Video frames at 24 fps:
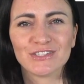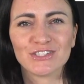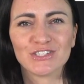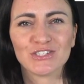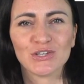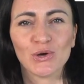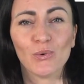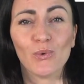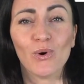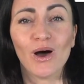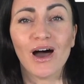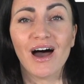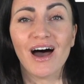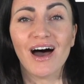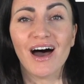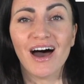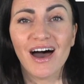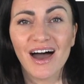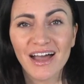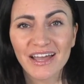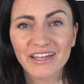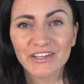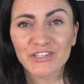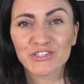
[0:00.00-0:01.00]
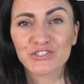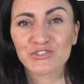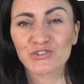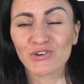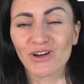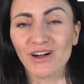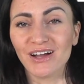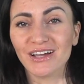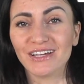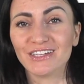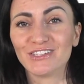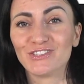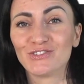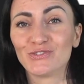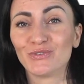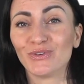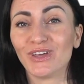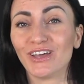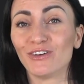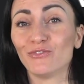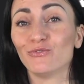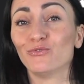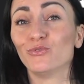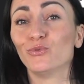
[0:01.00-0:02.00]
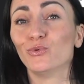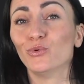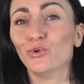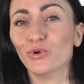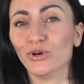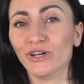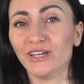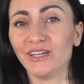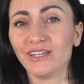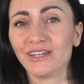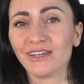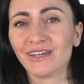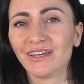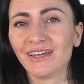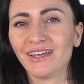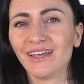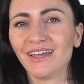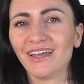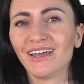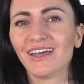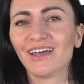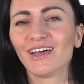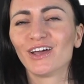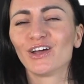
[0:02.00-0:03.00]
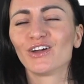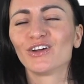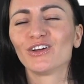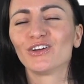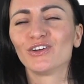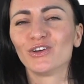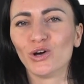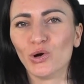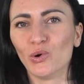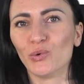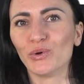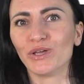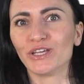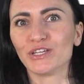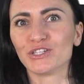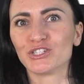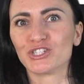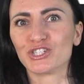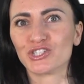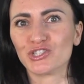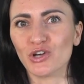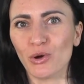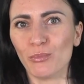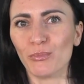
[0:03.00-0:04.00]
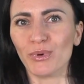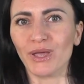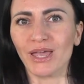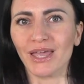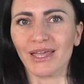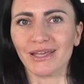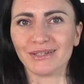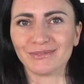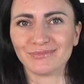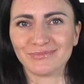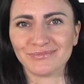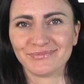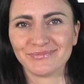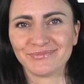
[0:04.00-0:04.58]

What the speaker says: so I try to avoid going shopping.